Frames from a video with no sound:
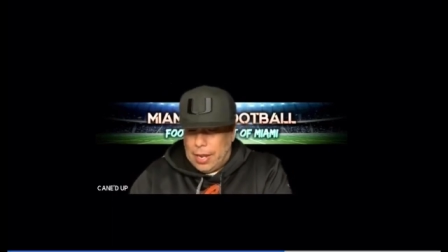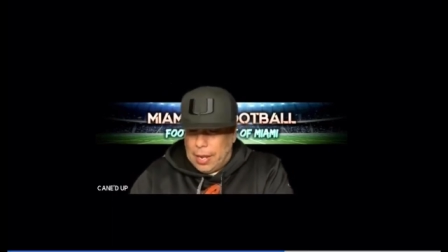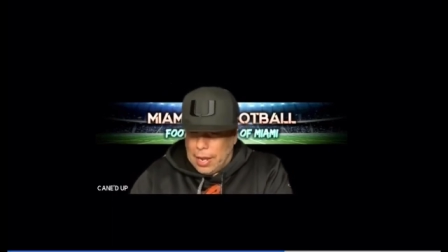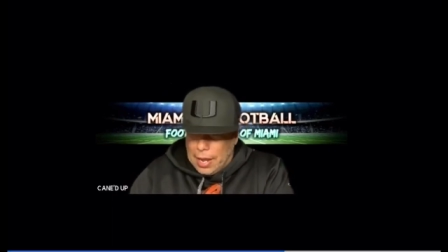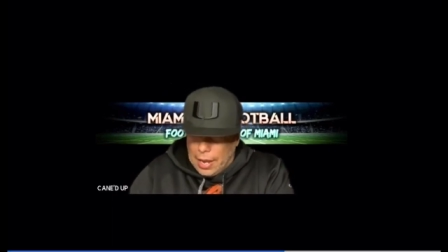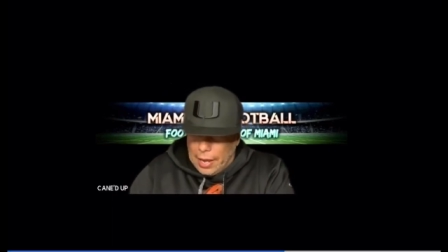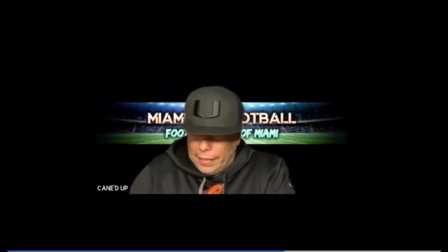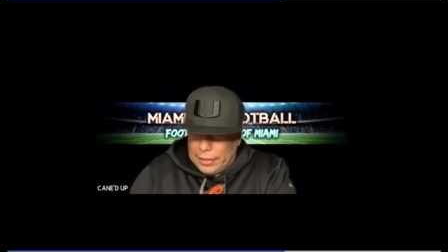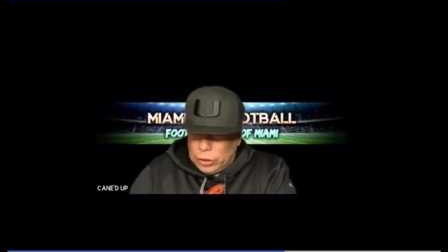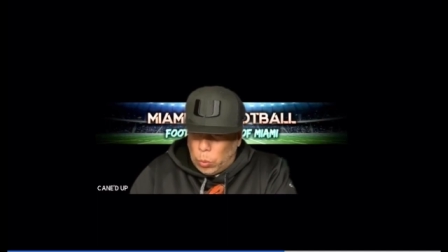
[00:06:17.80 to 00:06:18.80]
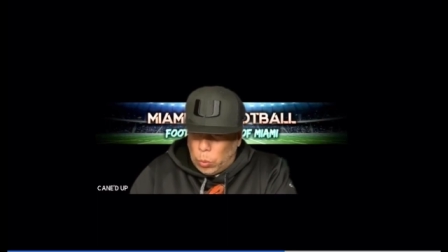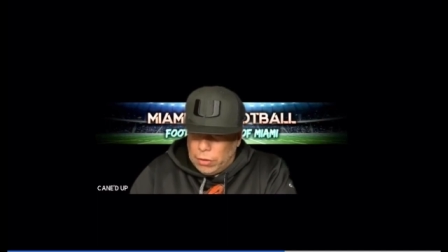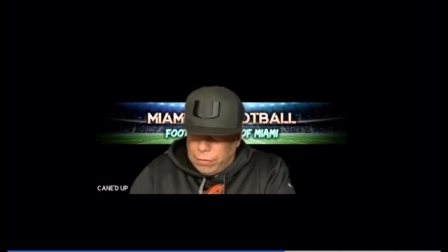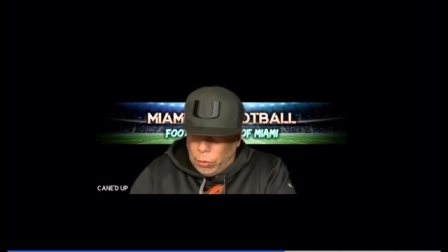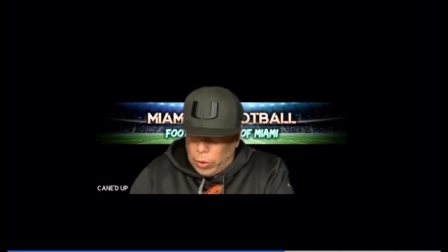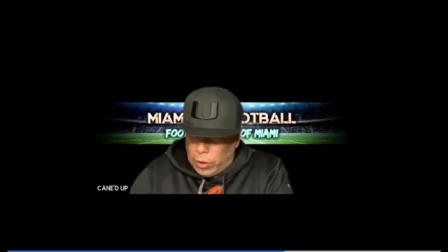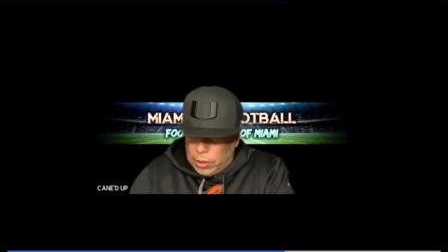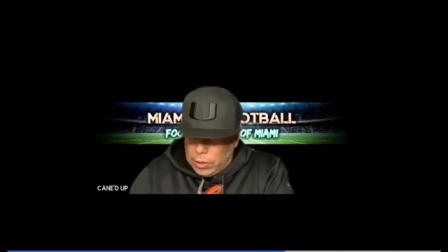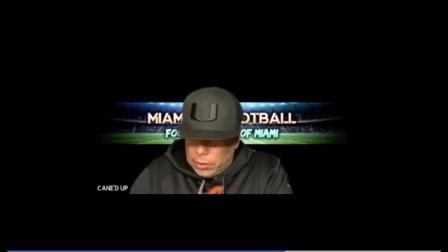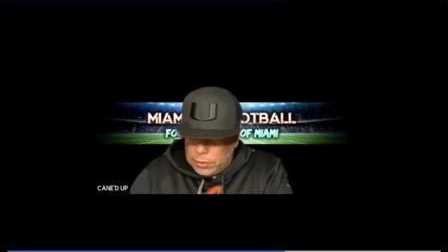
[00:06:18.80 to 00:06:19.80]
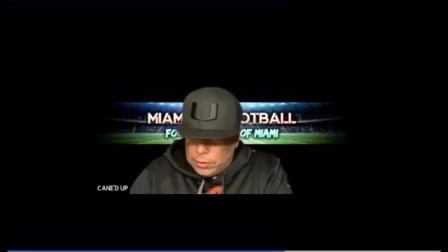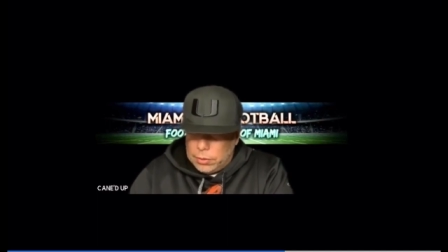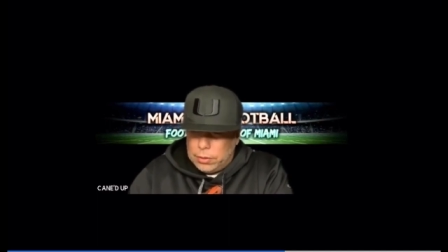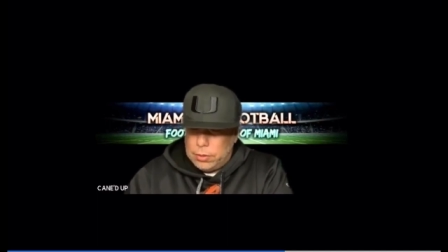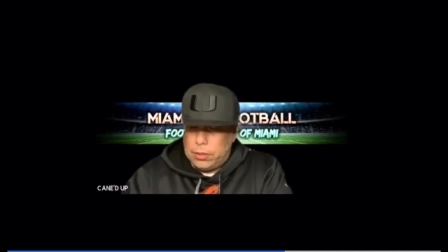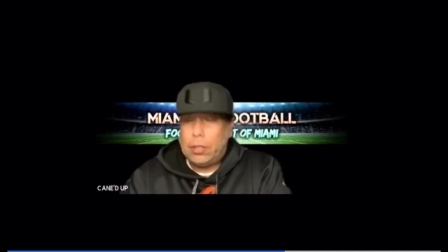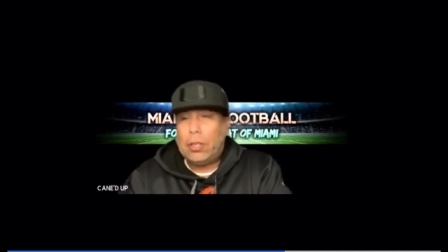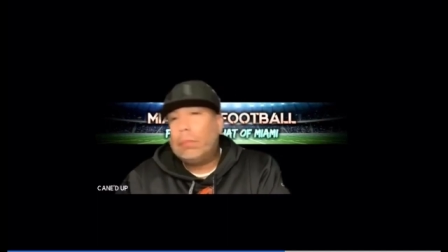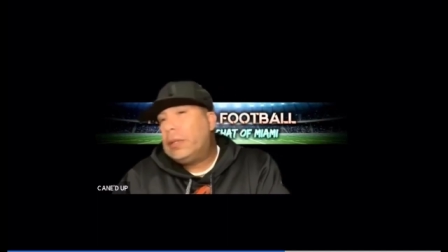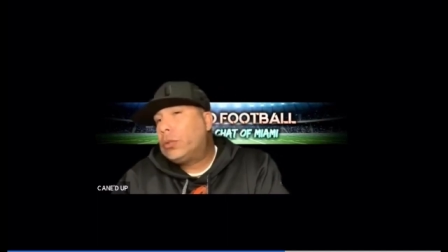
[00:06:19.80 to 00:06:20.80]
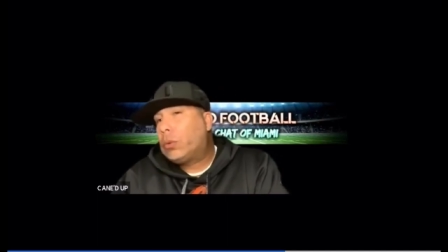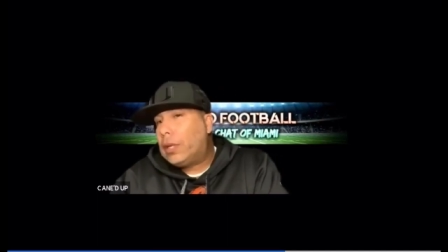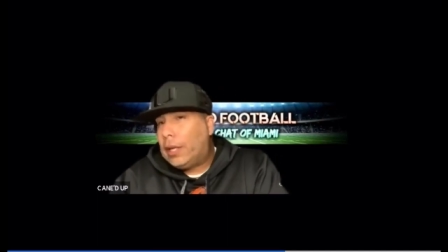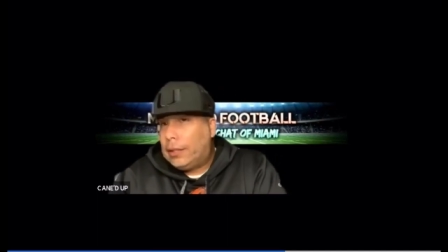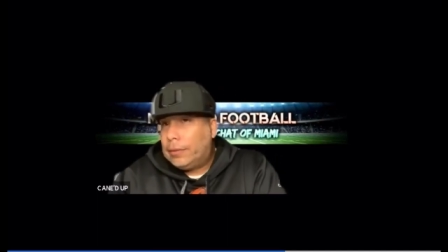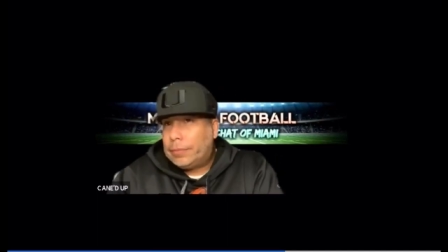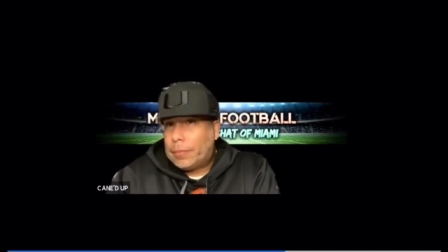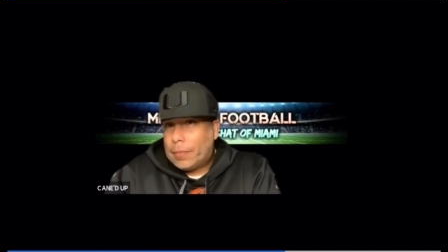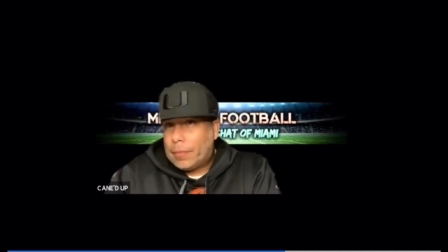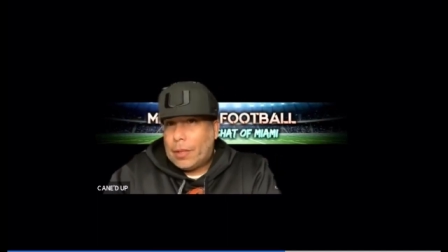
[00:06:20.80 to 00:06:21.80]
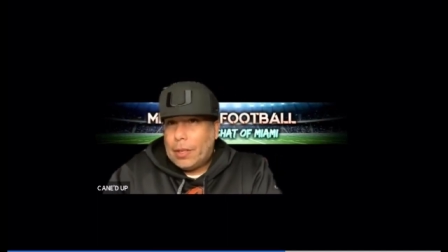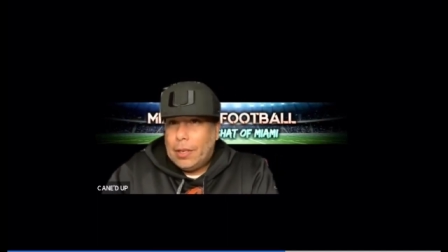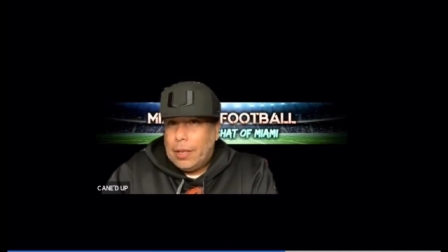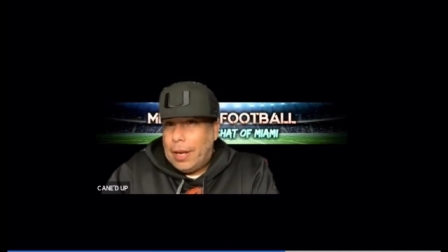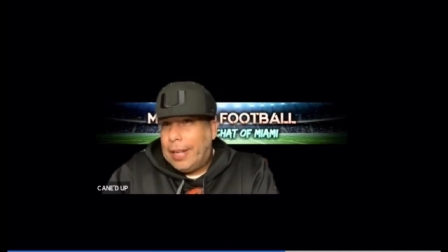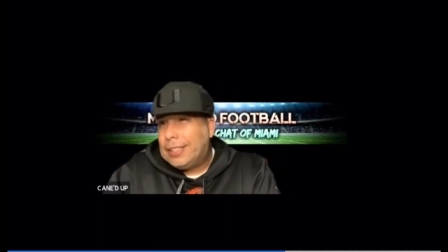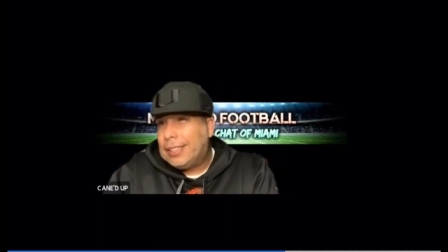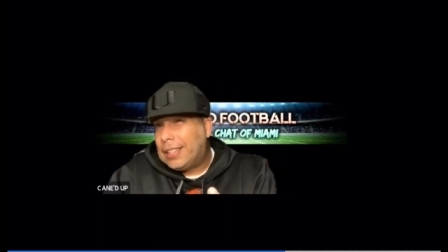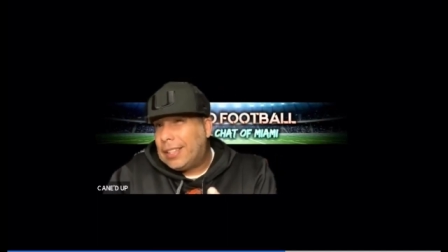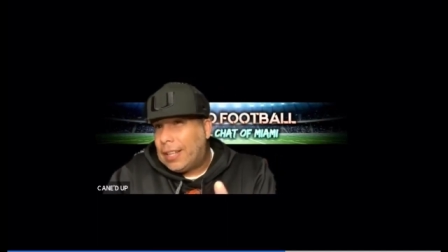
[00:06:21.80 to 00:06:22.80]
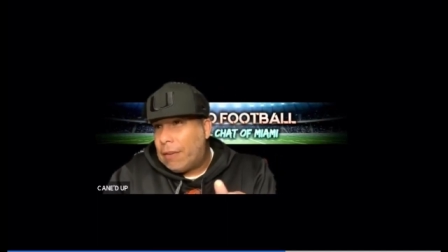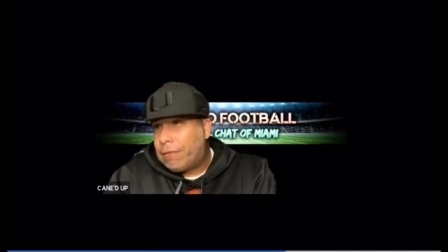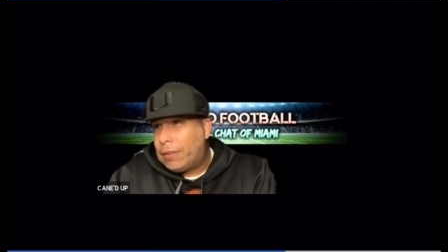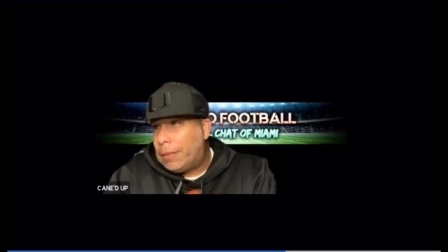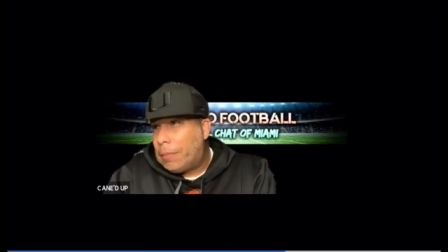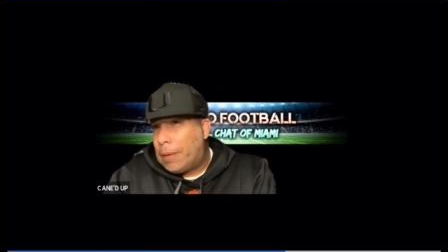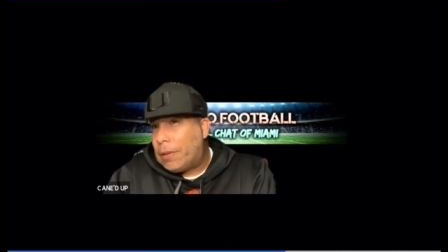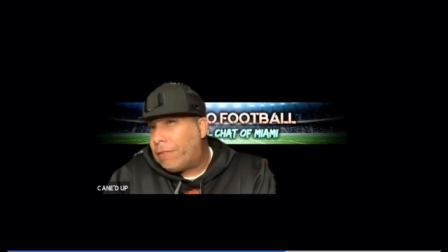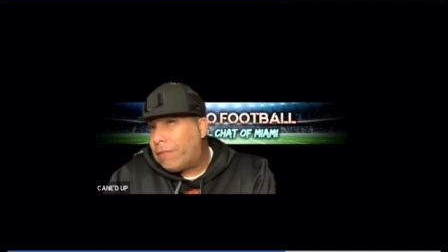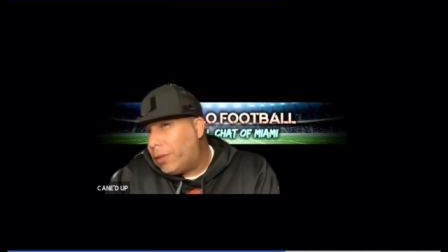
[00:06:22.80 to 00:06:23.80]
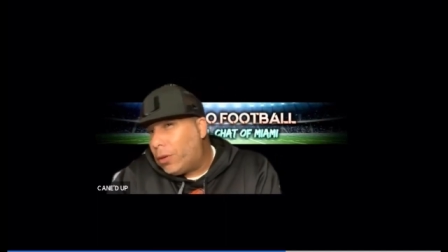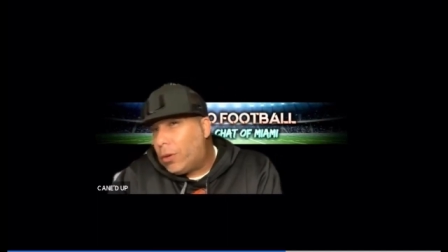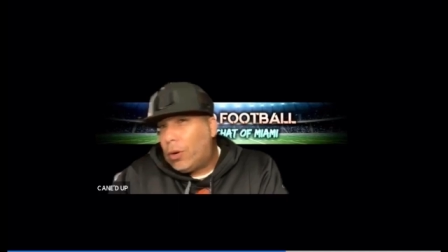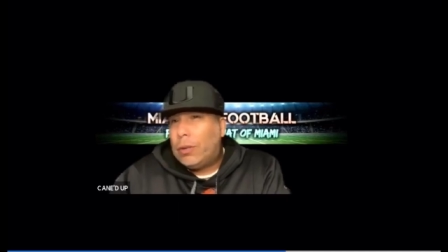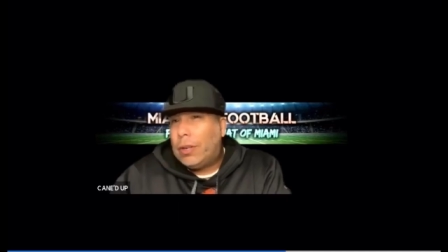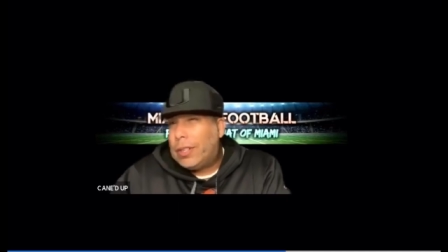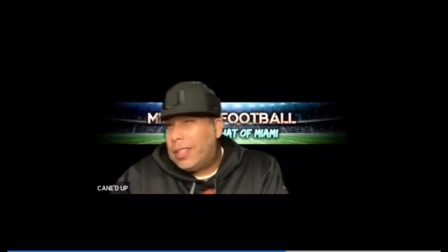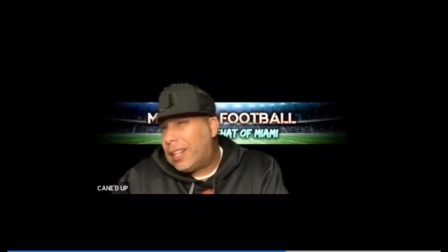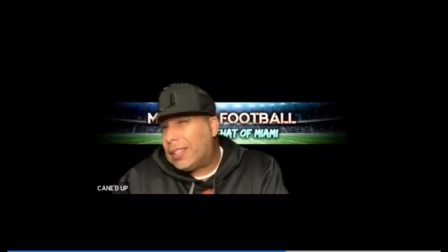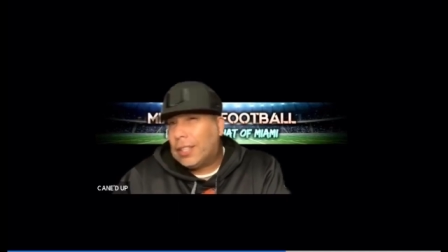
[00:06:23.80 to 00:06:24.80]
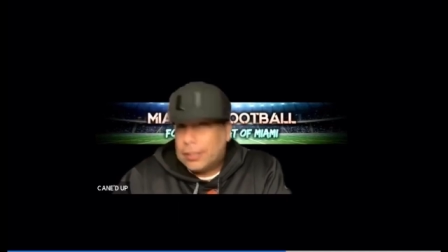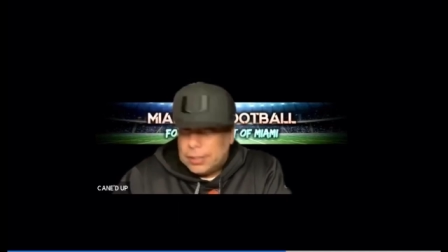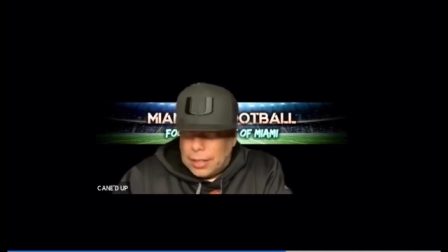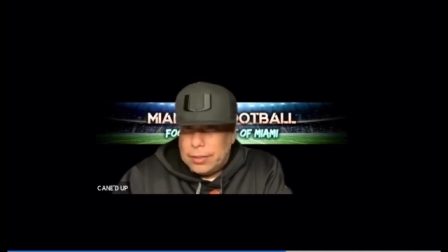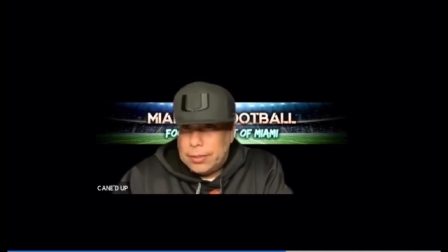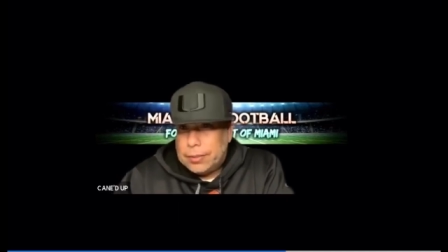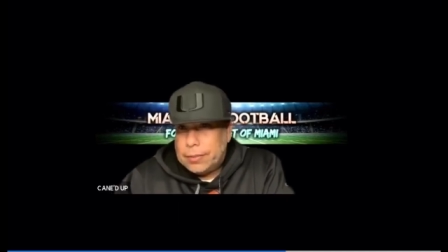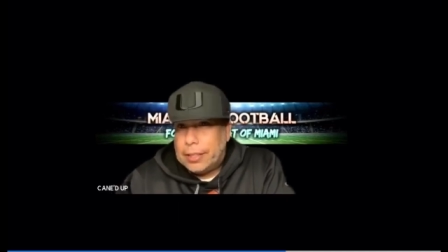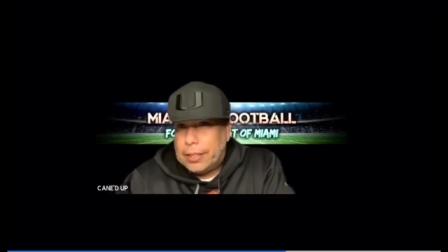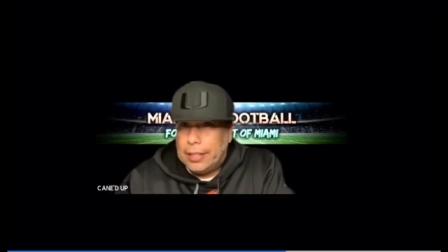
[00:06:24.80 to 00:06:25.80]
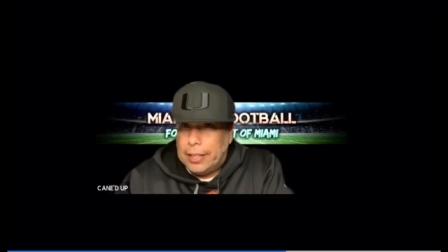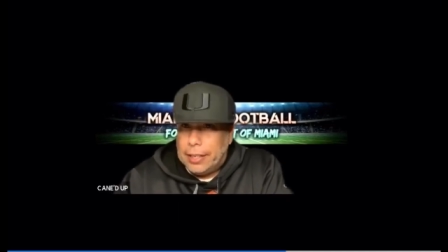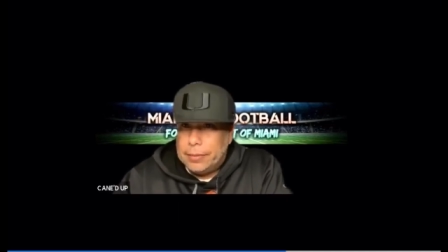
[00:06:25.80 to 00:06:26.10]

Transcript: And that 24 could be 28. I just think that it might be a field goal, not a touchdown that they get.